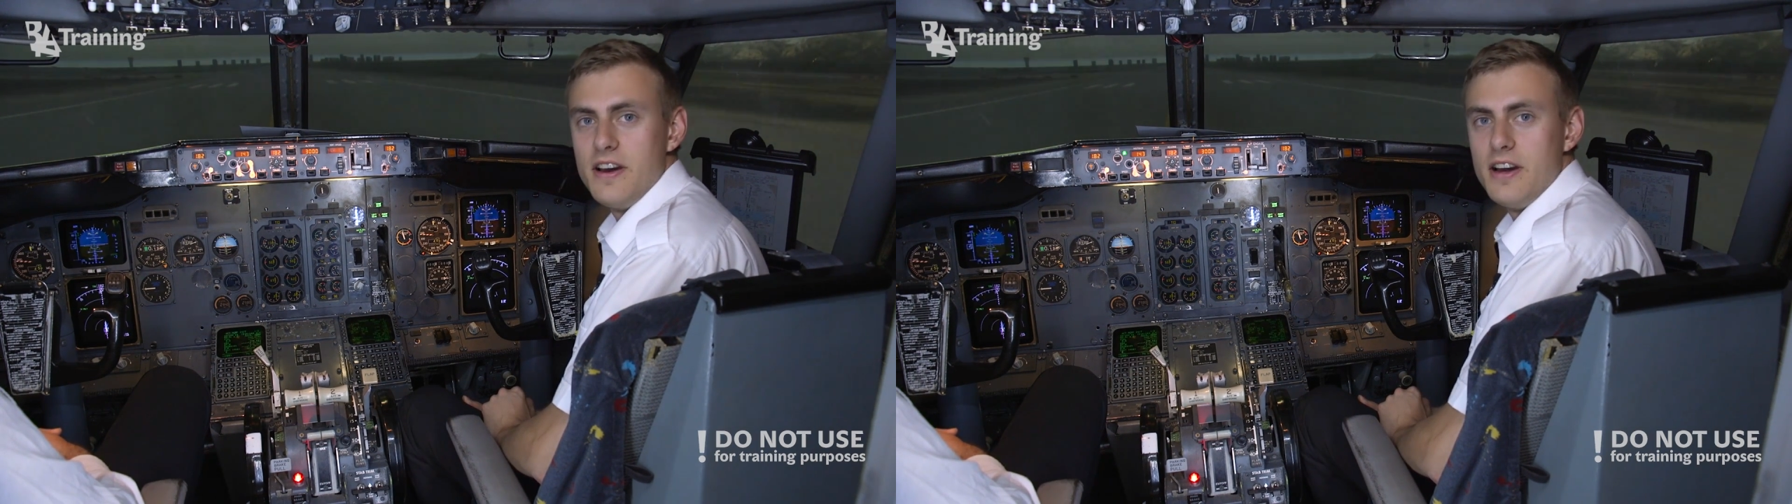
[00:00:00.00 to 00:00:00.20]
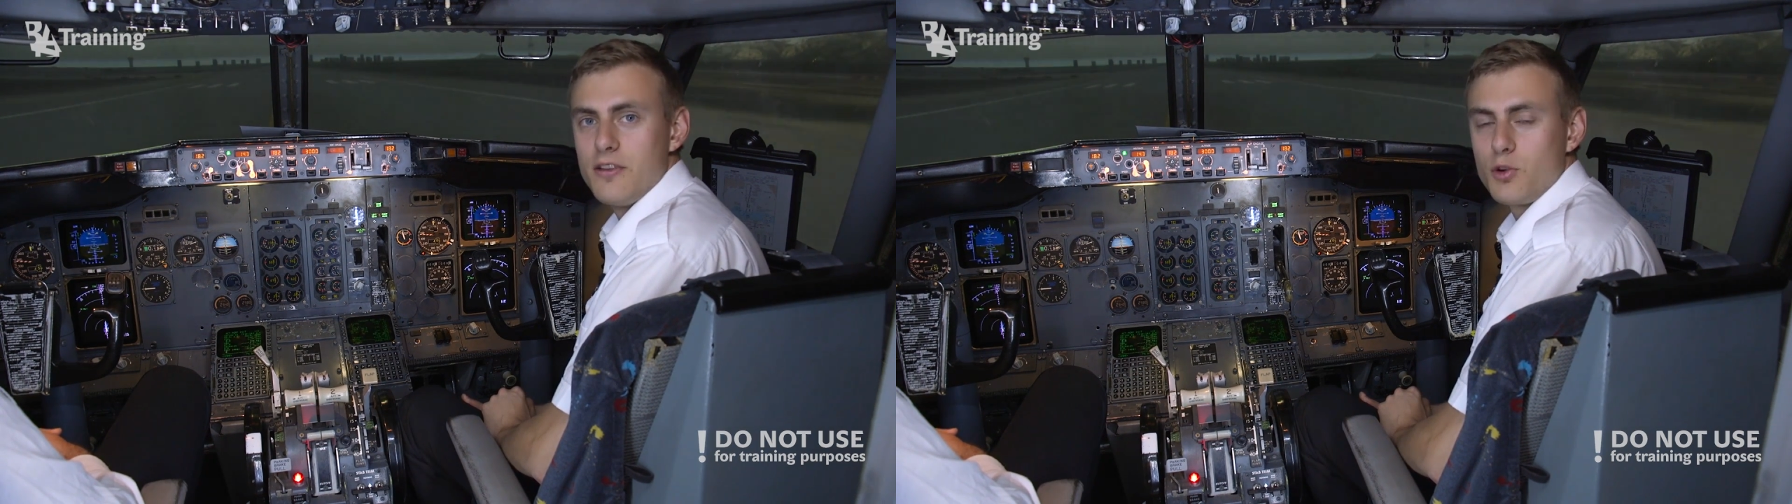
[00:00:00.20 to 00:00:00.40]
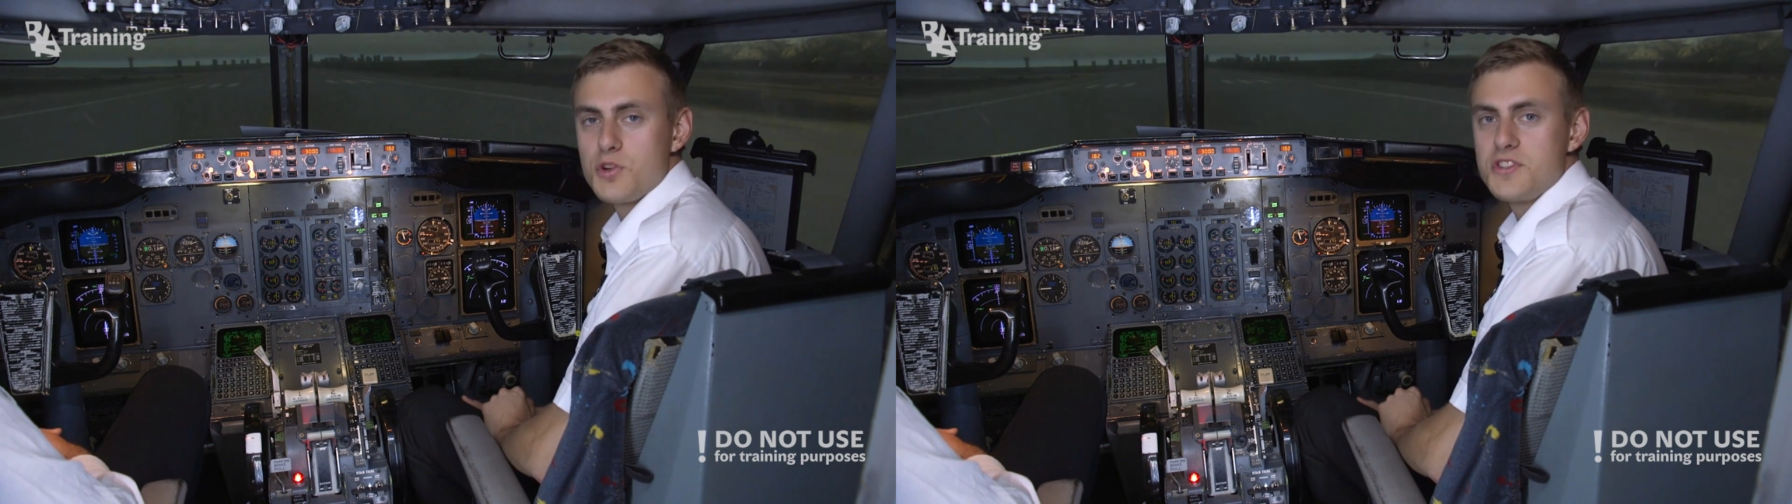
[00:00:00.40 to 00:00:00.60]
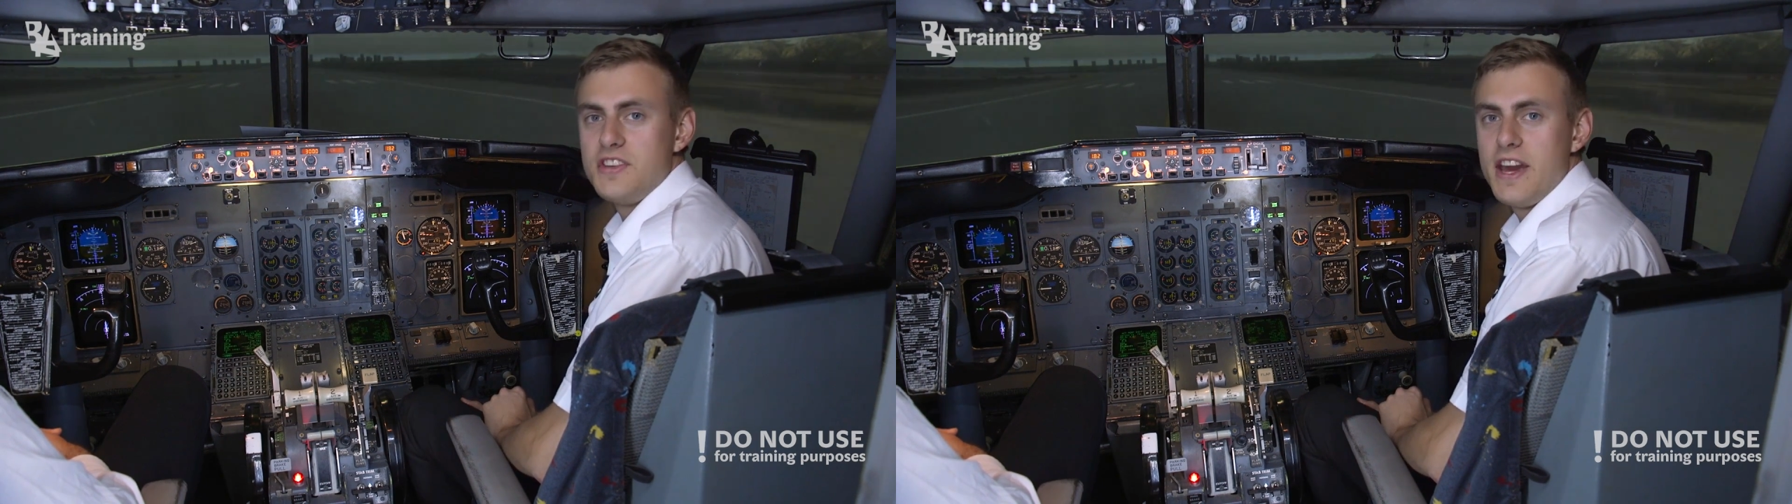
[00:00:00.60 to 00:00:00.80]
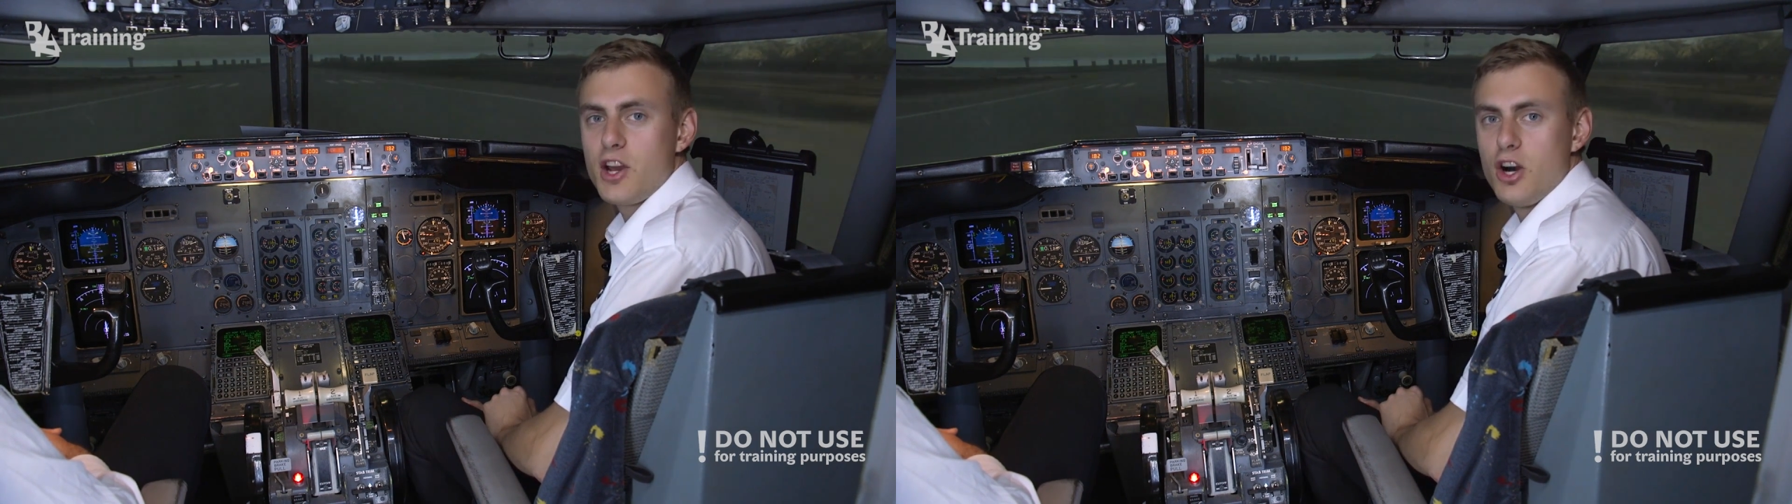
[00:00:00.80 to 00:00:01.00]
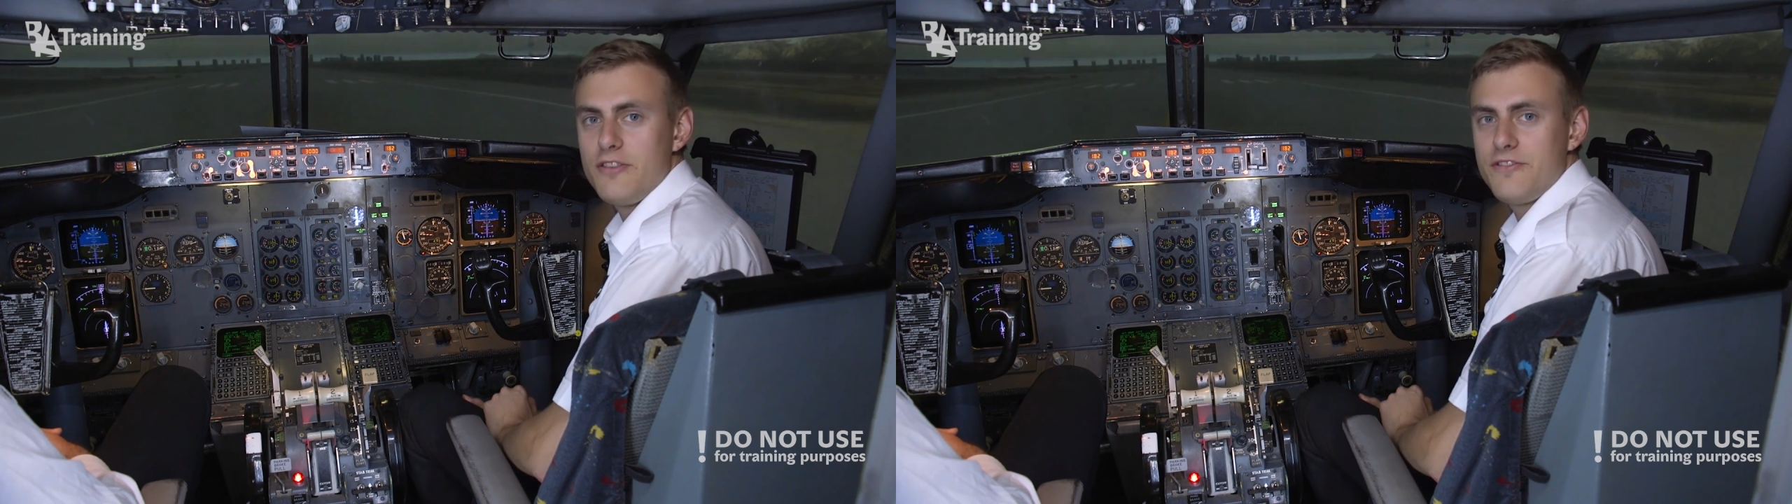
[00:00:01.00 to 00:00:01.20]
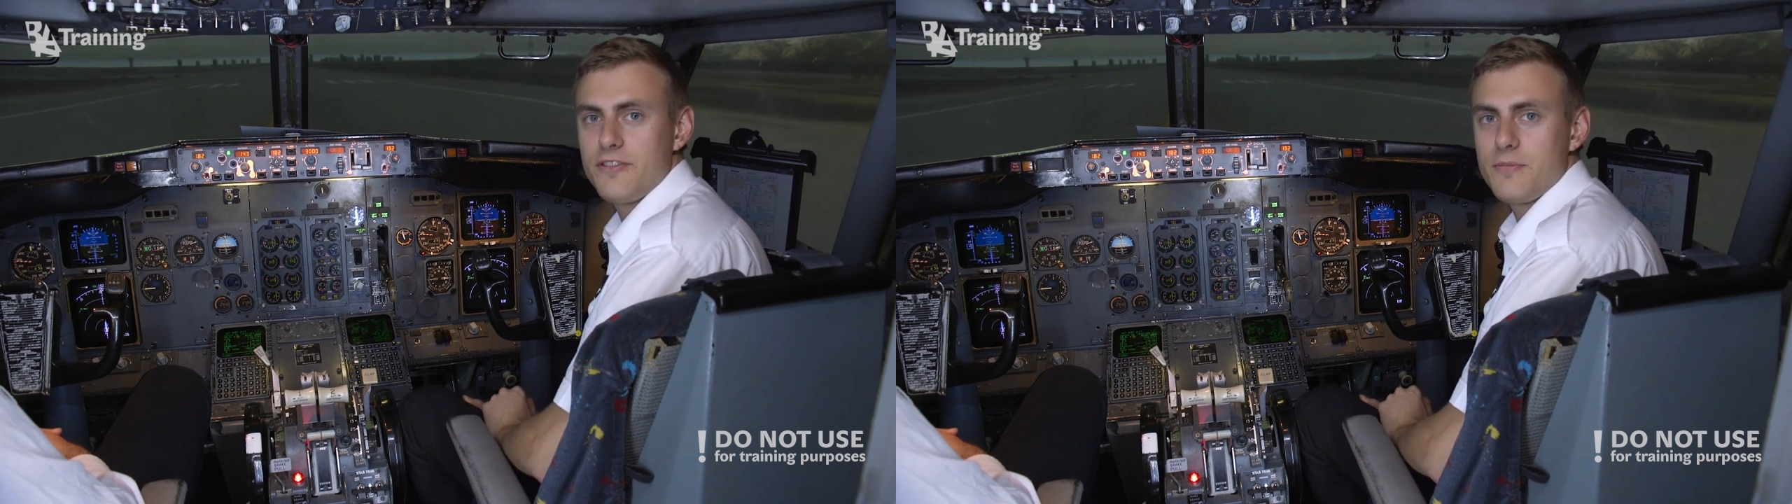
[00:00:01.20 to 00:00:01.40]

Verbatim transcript: uh, of course the takeoff.